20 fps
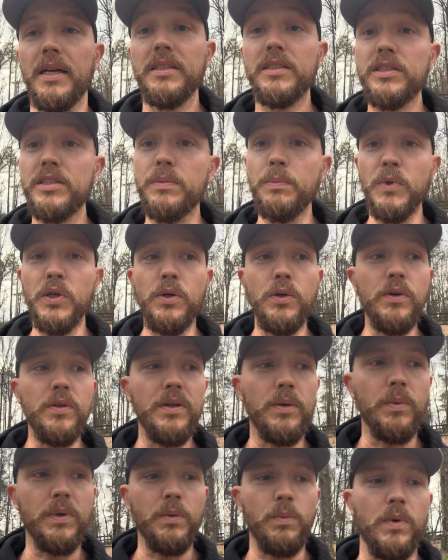smooth,
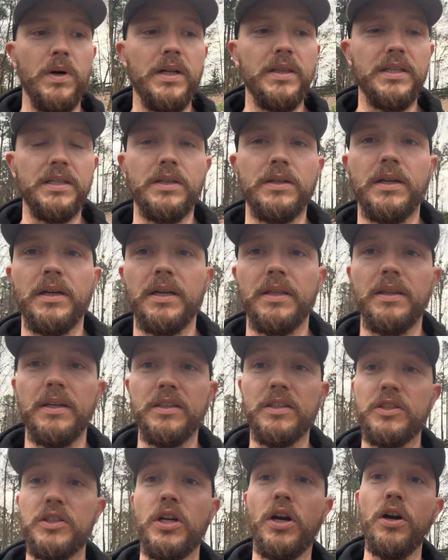and we want
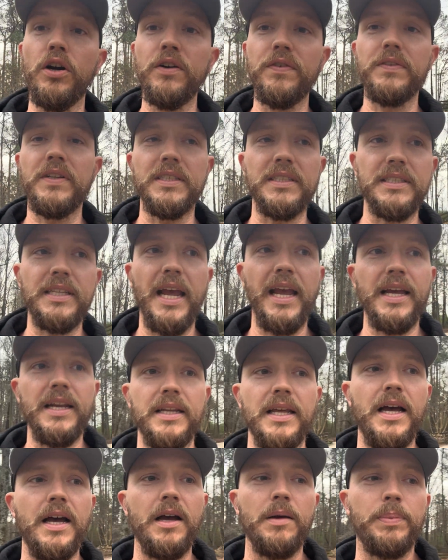the turf to
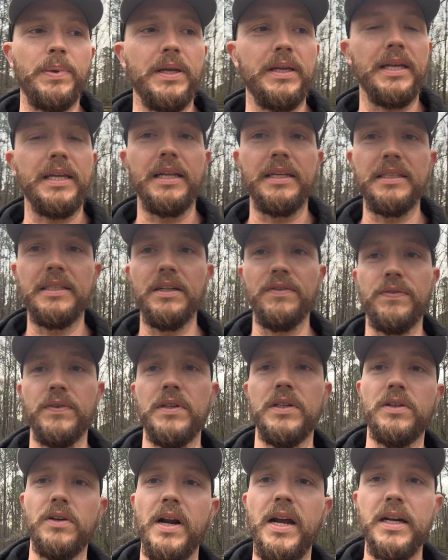stand up in
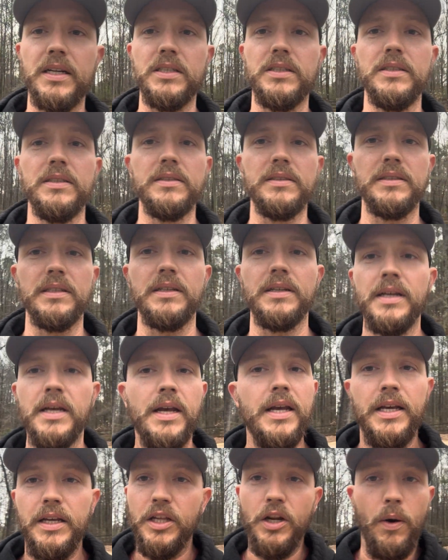different directions, and
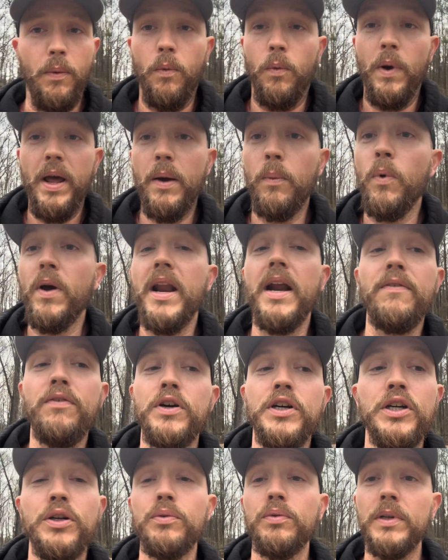
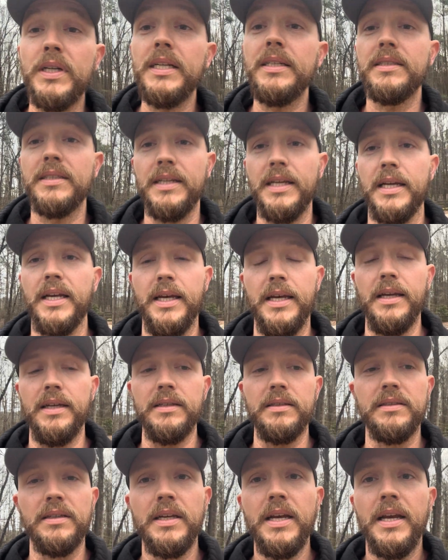whatever your reasoning
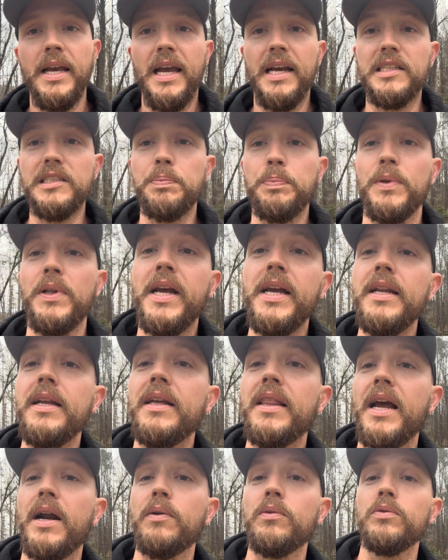is,
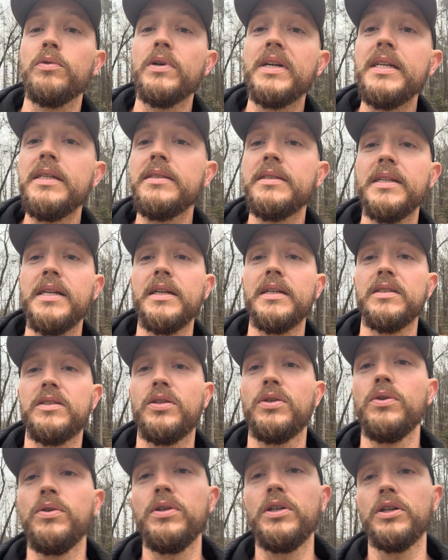explaining that reasoning
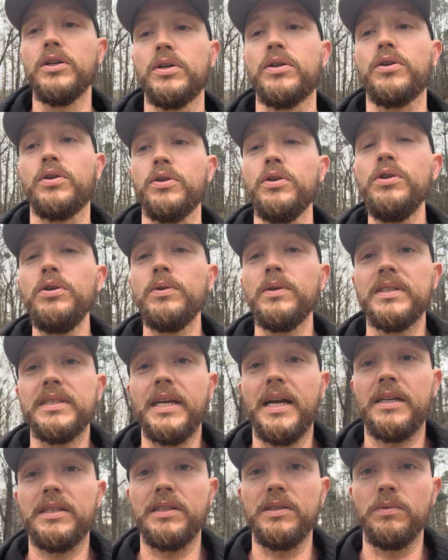to your crew is
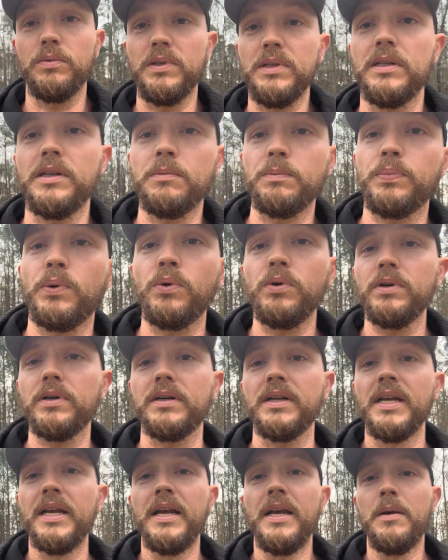actually really
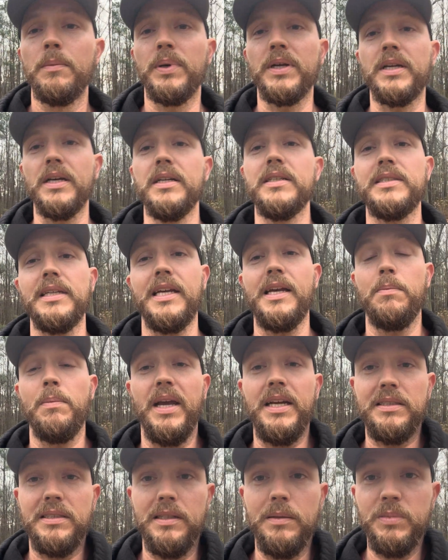important, because it
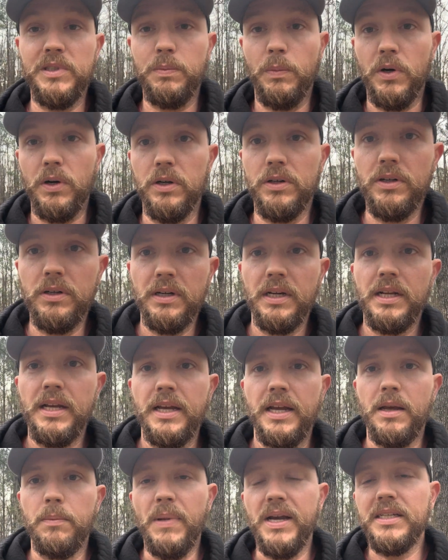makes them smarter,
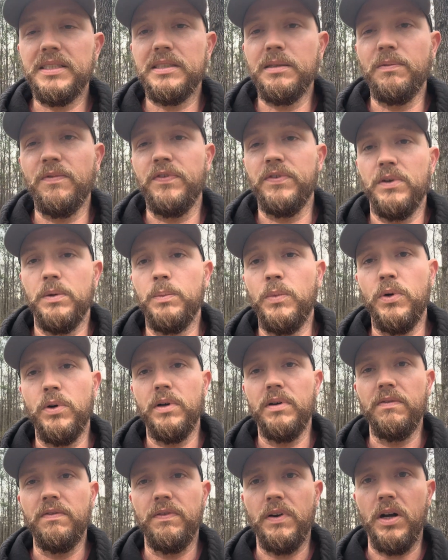it makes them feel
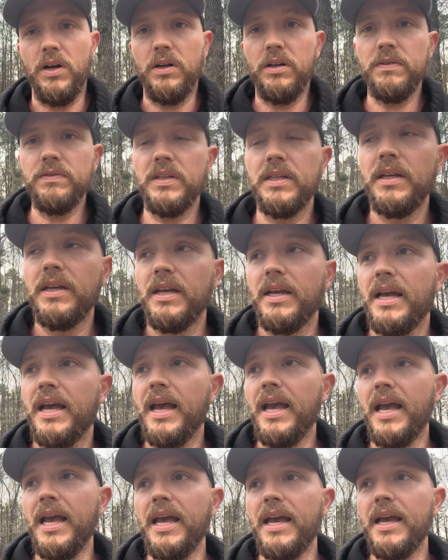more involved,
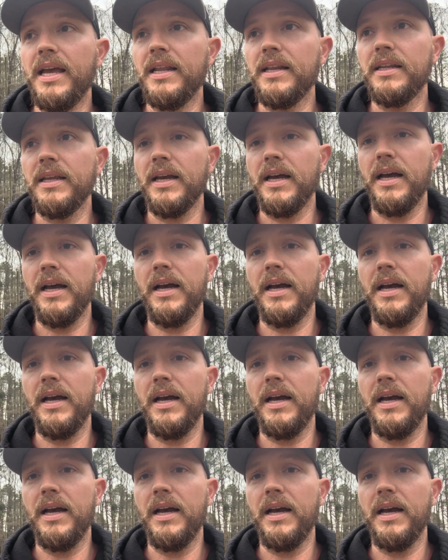and